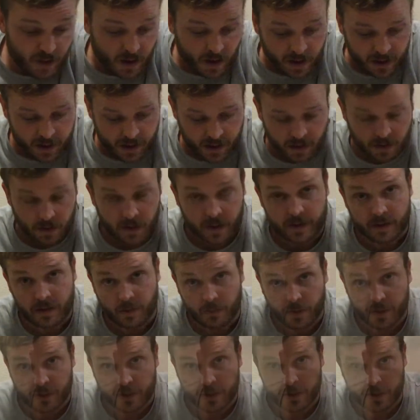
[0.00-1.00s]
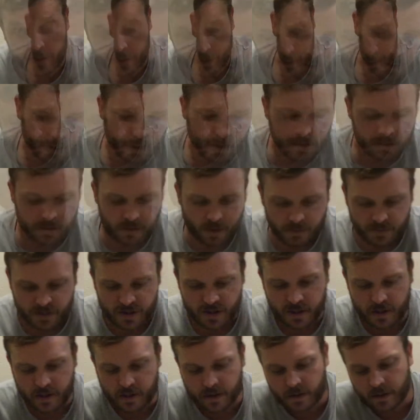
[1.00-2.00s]
I kind of like that we did it. So I'm
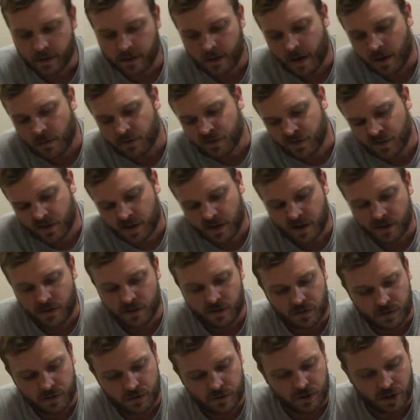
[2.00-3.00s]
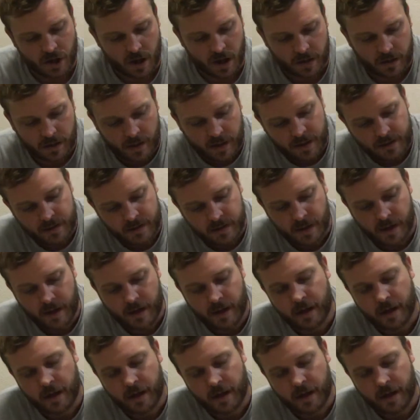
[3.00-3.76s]
sitting here, I was looking at John last night,